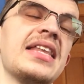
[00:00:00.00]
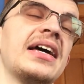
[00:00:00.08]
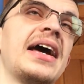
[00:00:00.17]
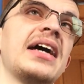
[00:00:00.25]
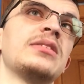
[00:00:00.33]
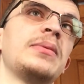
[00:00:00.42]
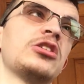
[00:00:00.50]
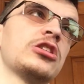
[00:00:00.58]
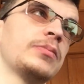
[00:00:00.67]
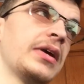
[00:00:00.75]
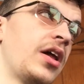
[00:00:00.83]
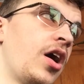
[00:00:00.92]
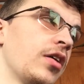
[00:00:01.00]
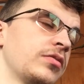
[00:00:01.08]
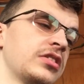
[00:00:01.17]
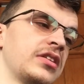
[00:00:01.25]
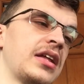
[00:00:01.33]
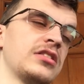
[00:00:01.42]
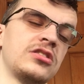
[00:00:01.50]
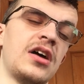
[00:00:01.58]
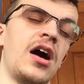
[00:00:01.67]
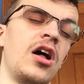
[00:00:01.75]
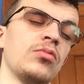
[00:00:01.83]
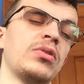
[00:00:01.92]
that has a bunch of spin-offs, and it's
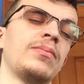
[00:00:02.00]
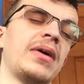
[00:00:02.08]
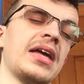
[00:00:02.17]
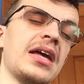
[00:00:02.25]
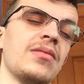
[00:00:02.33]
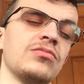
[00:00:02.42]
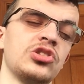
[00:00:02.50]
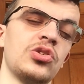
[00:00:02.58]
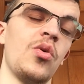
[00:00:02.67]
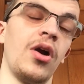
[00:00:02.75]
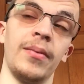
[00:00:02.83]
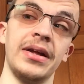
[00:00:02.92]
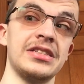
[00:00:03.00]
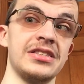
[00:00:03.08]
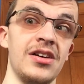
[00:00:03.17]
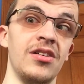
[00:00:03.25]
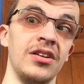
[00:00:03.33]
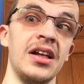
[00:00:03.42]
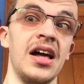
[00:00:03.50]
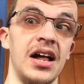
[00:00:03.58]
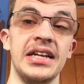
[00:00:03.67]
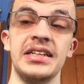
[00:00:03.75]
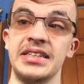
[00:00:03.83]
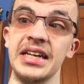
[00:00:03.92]
not all written by him, sure, but it's still
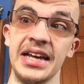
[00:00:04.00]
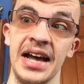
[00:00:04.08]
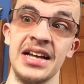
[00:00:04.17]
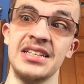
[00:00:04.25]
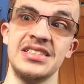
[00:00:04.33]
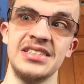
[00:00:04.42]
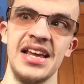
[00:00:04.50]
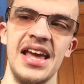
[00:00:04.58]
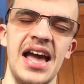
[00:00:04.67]
Kick-Ass.